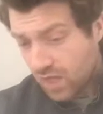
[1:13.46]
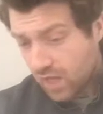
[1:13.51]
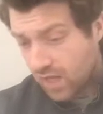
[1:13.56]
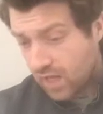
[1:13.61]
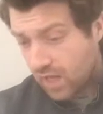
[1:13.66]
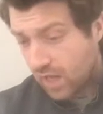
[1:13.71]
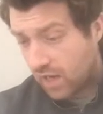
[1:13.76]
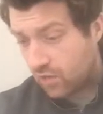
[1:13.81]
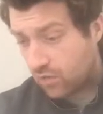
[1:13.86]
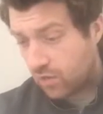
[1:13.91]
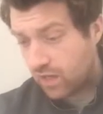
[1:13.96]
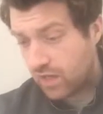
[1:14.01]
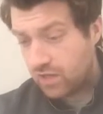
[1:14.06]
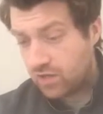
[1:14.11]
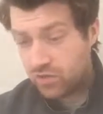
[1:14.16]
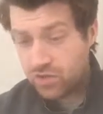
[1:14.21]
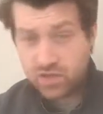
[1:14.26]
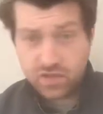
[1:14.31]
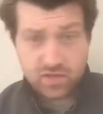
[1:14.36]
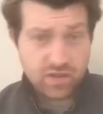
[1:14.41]
Now I
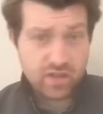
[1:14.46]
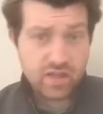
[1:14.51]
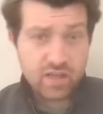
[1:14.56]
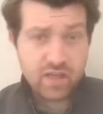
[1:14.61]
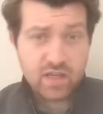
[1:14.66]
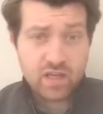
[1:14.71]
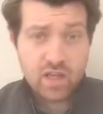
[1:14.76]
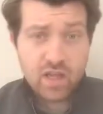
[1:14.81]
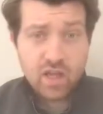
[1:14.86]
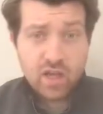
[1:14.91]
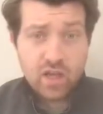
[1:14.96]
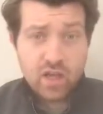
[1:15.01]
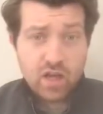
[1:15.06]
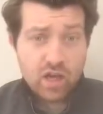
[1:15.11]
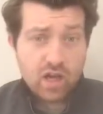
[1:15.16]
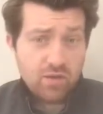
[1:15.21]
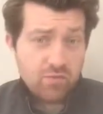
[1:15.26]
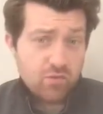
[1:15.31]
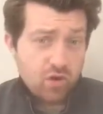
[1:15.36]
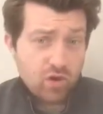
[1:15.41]
know you're thinking,
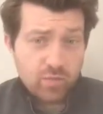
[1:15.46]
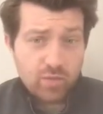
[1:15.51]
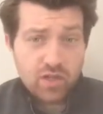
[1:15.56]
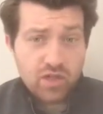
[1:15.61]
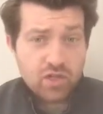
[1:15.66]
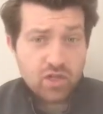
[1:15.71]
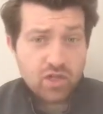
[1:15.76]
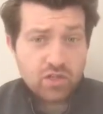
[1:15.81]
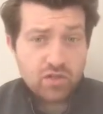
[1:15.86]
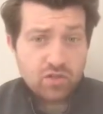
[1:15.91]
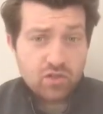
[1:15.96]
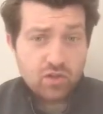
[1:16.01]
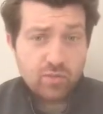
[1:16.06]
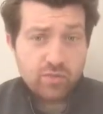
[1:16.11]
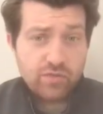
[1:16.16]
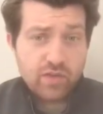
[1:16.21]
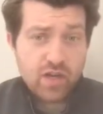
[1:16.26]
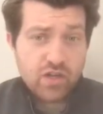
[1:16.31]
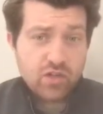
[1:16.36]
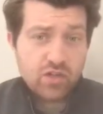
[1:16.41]
I'm not a PGA Tour
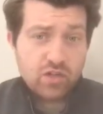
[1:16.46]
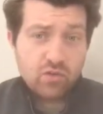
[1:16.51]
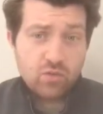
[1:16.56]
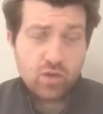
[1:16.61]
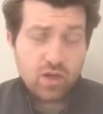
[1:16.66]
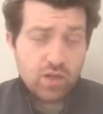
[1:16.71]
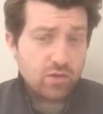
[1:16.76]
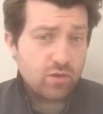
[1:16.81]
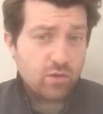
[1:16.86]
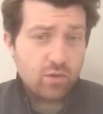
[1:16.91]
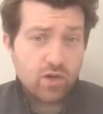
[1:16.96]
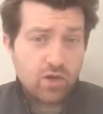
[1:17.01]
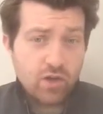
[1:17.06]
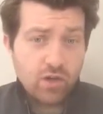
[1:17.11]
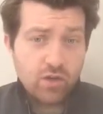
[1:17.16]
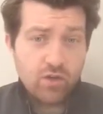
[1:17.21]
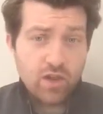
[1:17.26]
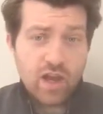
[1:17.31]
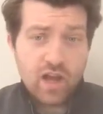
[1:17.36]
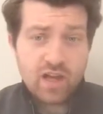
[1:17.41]
professional, why do I want to
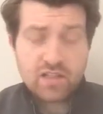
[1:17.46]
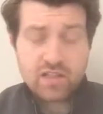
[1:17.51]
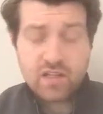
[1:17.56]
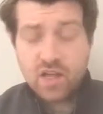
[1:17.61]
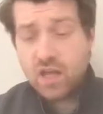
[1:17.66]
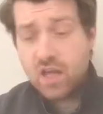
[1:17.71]
know that?